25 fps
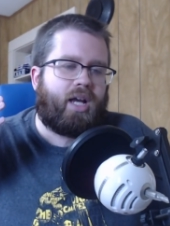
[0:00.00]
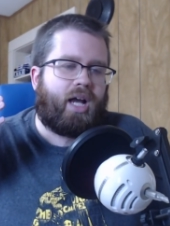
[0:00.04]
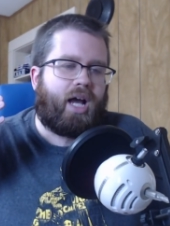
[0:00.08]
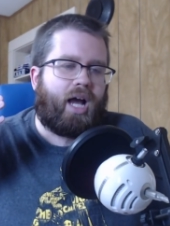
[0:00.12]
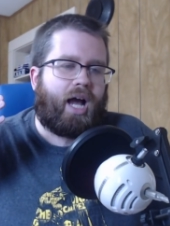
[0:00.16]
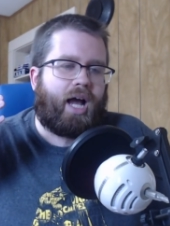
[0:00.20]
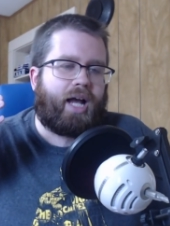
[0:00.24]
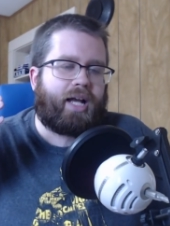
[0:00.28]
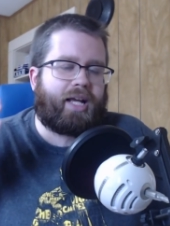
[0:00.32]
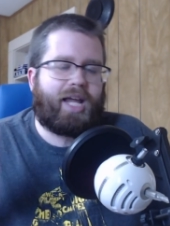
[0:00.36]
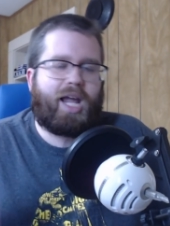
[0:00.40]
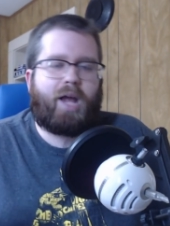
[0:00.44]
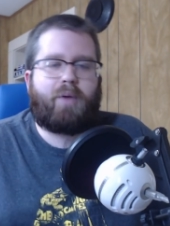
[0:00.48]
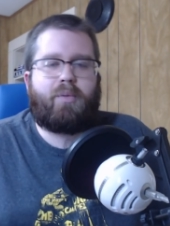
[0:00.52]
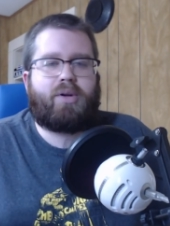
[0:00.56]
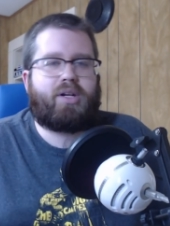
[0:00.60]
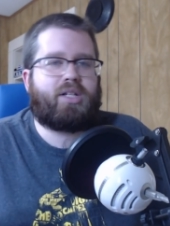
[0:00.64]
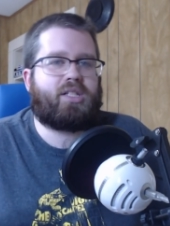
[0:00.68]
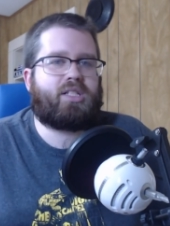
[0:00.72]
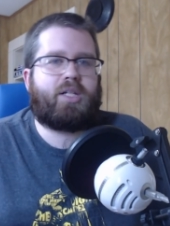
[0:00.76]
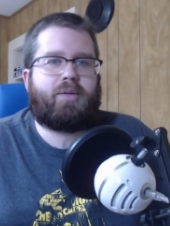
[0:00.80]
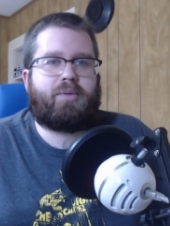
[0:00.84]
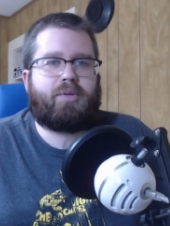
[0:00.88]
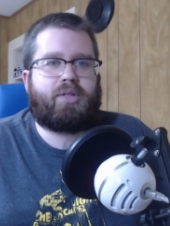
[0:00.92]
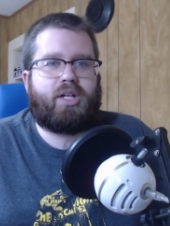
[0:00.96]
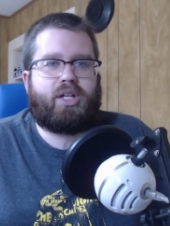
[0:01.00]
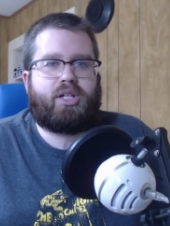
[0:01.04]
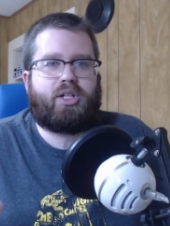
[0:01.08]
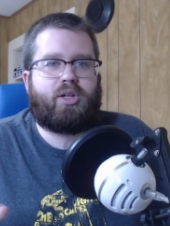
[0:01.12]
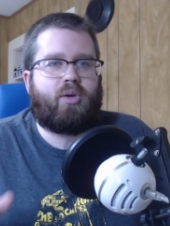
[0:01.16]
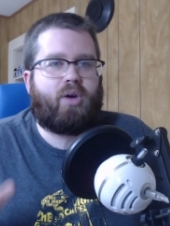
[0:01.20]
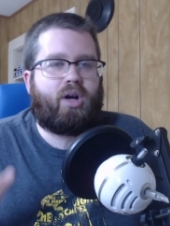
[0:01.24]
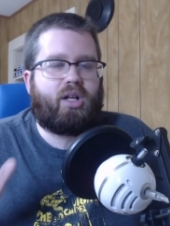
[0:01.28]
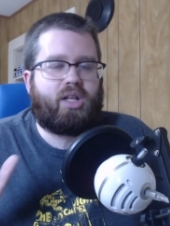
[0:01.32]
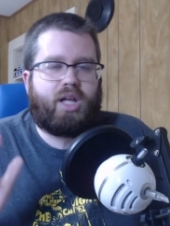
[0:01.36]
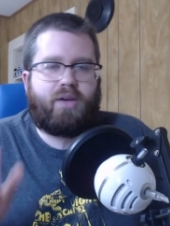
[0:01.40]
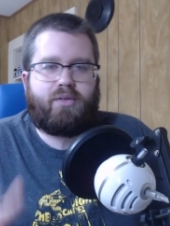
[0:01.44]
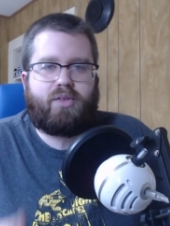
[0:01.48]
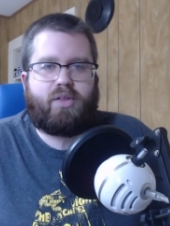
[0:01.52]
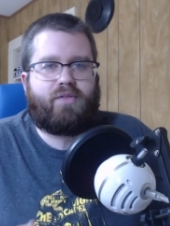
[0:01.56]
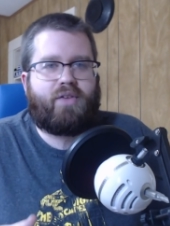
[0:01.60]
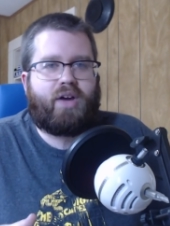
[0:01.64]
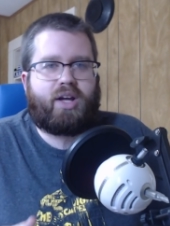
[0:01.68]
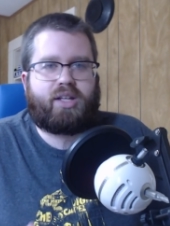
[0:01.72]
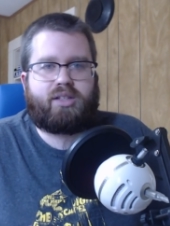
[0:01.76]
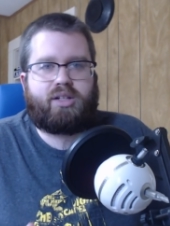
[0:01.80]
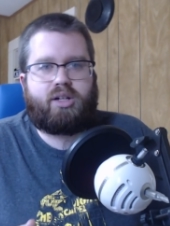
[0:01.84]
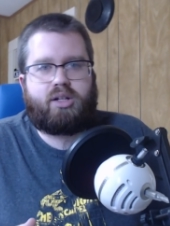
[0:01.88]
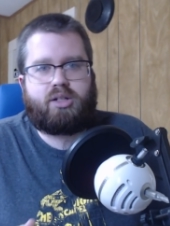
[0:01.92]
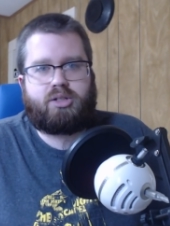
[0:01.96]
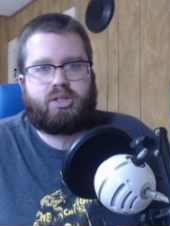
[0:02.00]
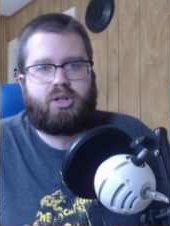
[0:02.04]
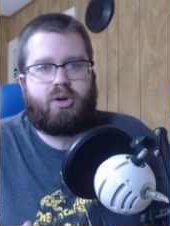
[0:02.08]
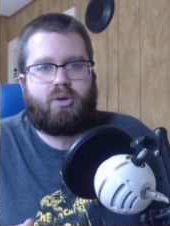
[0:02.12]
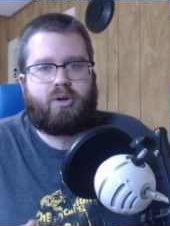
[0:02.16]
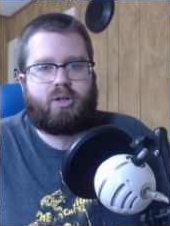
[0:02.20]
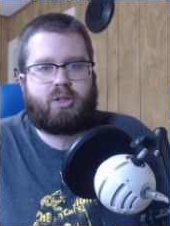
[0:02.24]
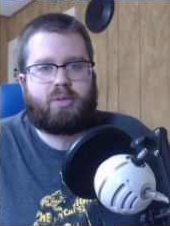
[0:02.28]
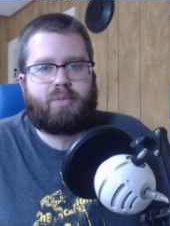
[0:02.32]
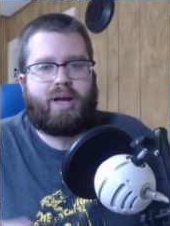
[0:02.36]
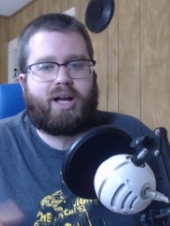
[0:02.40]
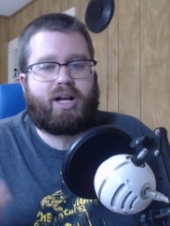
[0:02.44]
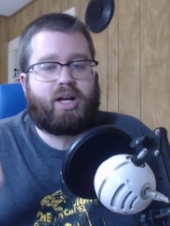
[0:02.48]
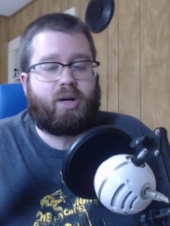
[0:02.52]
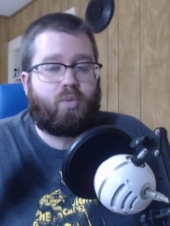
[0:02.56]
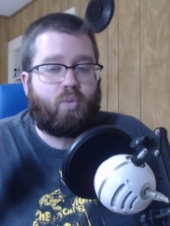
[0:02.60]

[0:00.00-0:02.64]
I can't wait to see what they do. I love the fact that Ahsoka's back.